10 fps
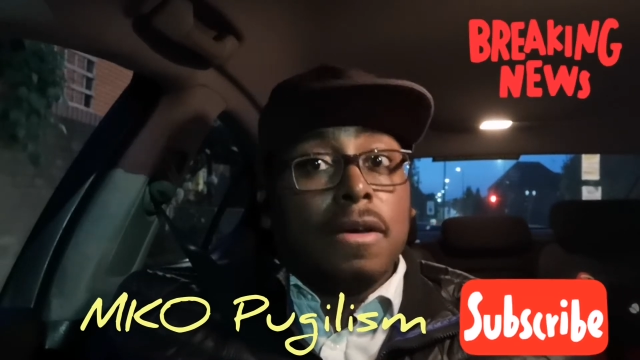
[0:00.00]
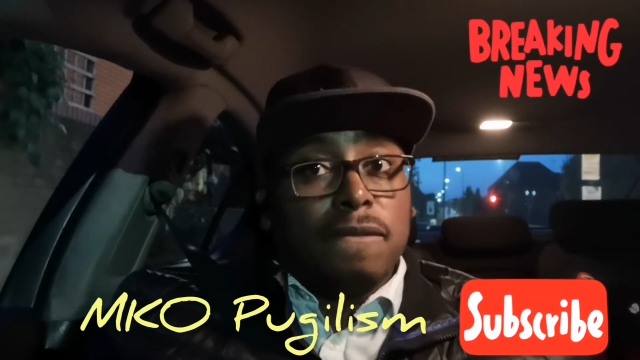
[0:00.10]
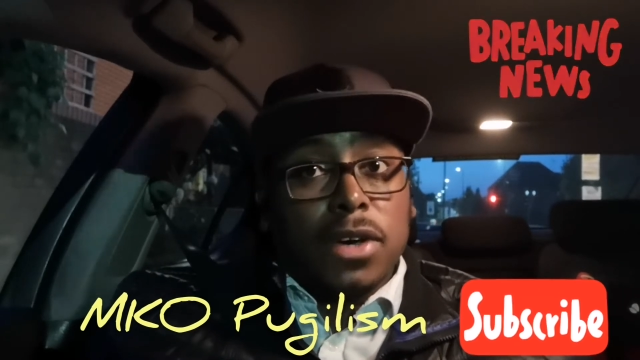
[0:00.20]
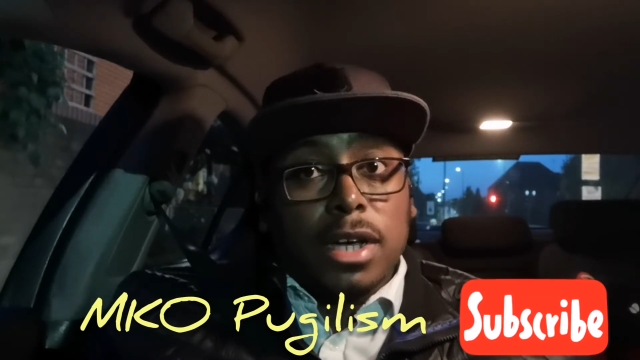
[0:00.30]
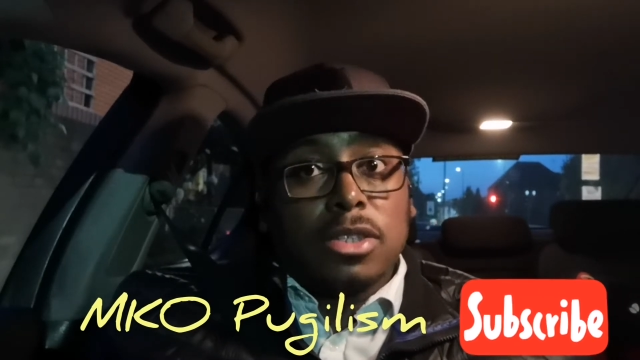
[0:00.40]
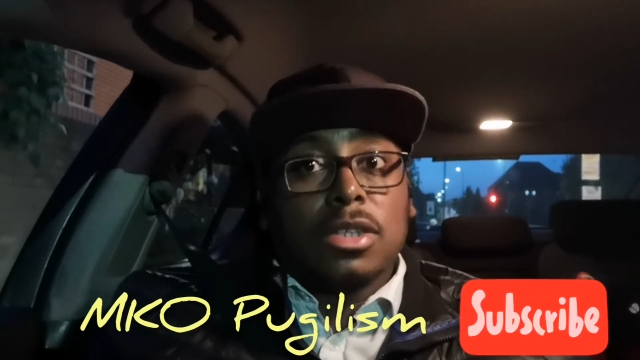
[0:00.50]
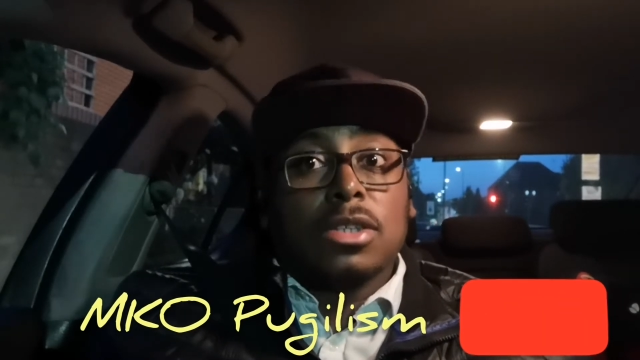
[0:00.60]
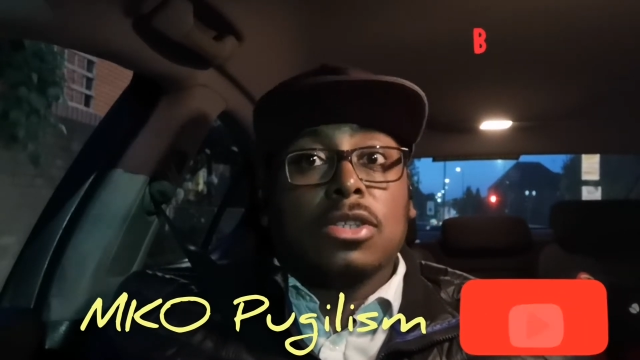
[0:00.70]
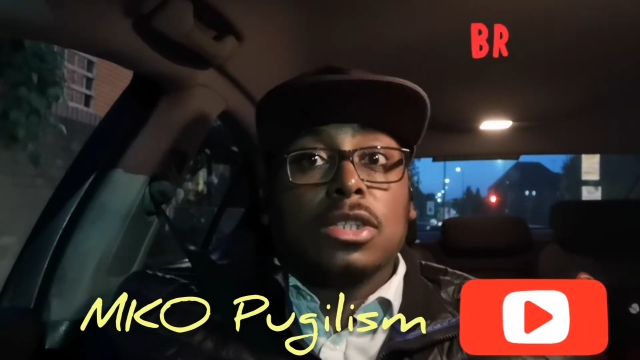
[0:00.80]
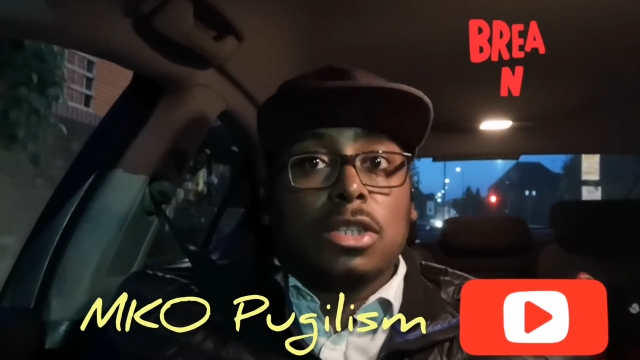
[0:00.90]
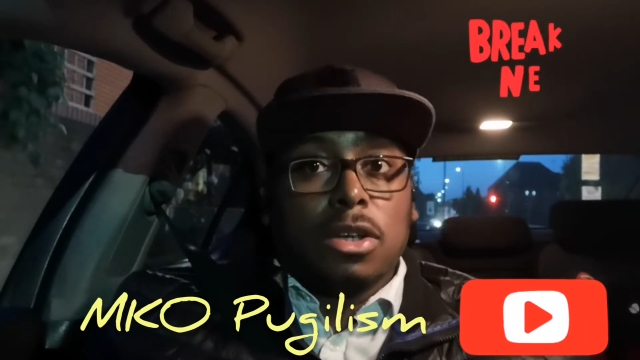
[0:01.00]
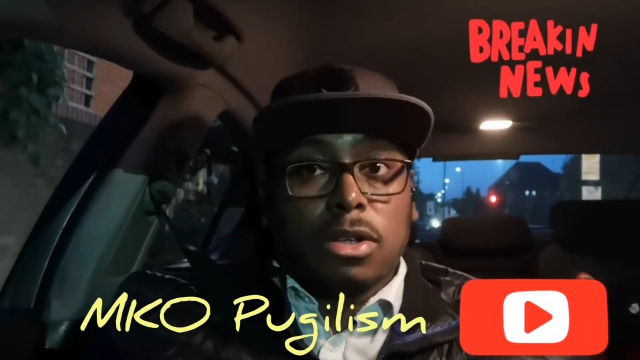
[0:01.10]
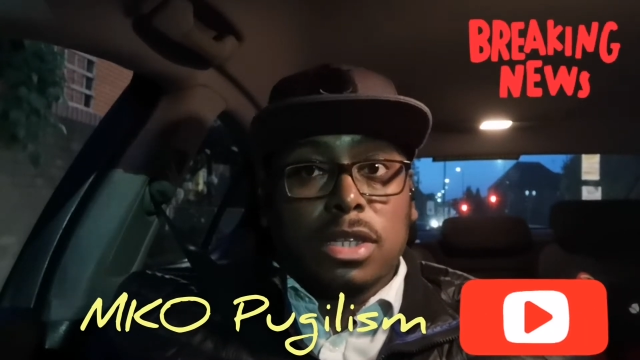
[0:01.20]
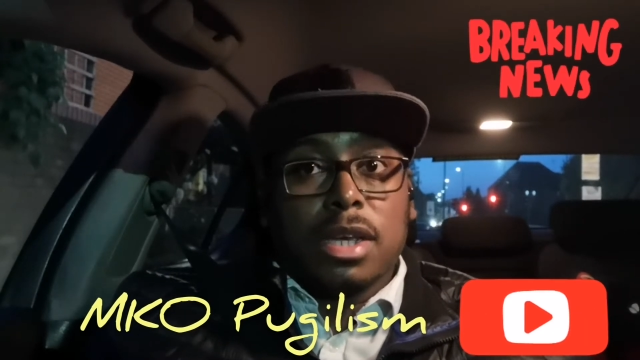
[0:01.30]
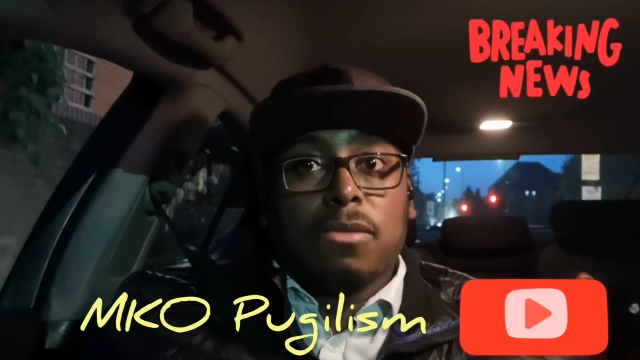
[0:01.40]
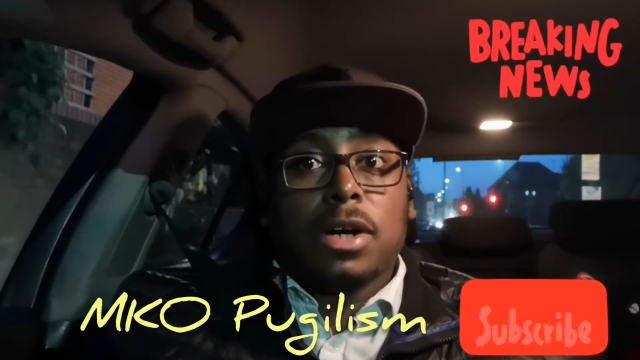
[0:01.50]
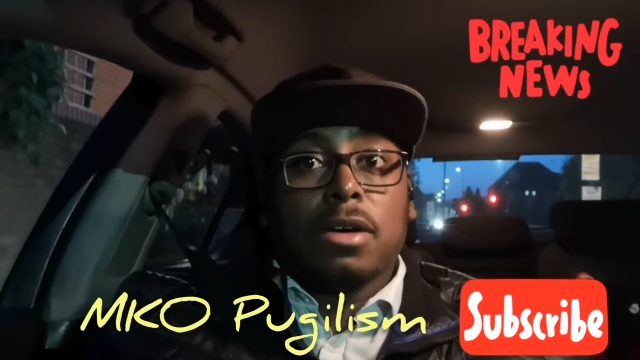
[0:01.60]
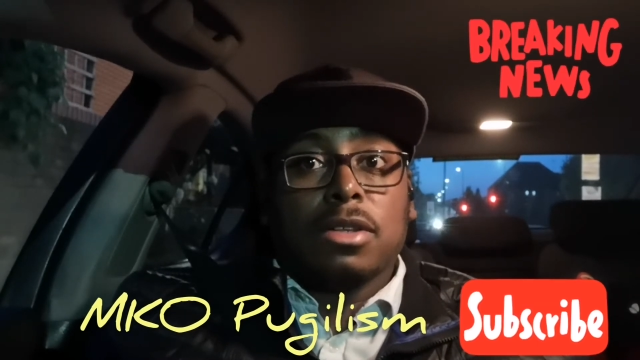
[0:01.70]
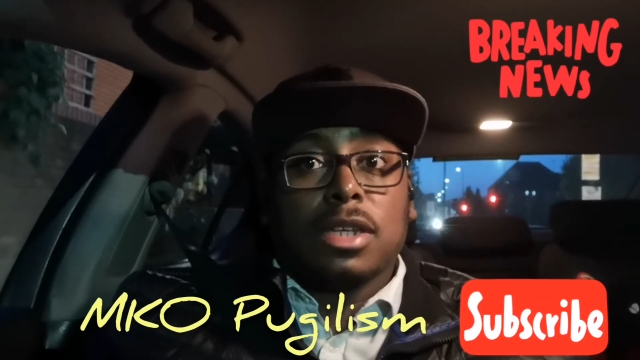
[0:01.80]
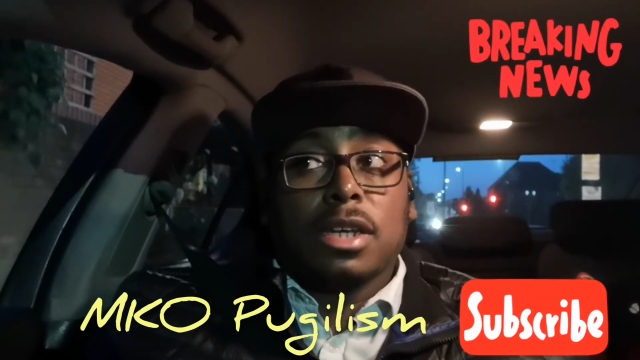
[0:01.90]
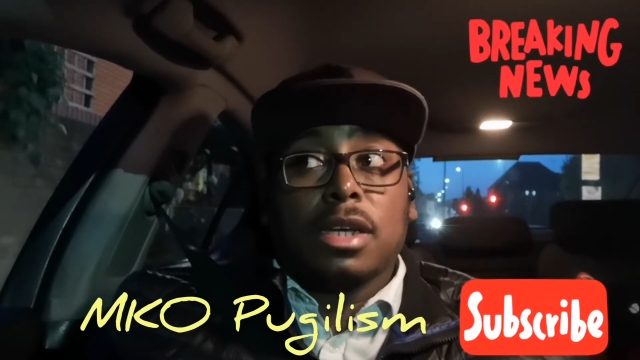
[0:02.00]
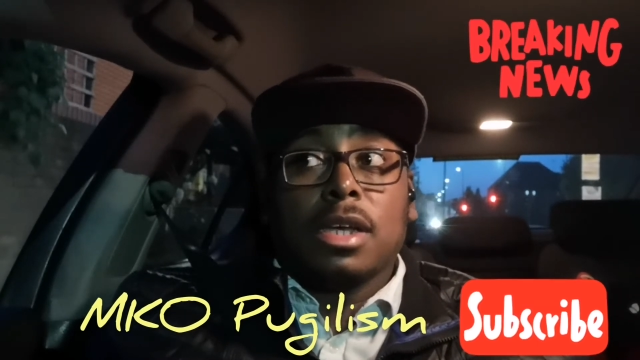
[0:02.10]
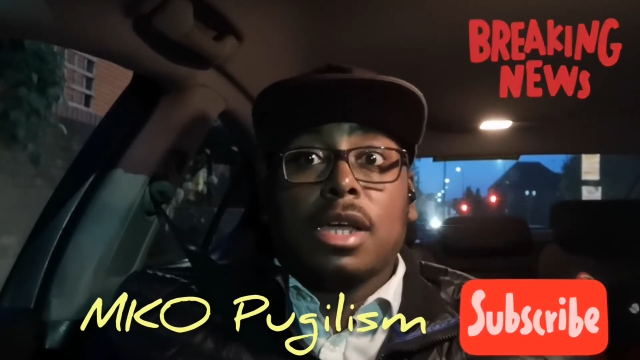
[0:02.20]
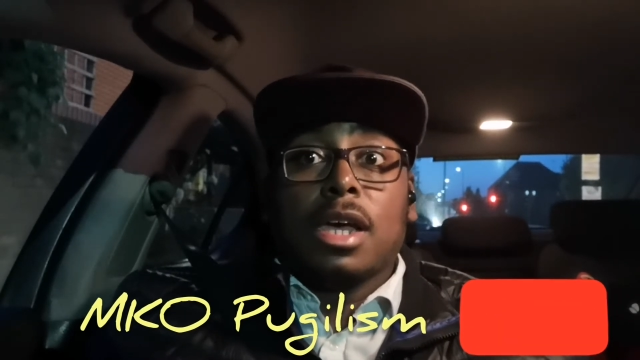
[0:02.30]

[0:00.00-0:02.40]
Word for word: versus Deontay Wilder,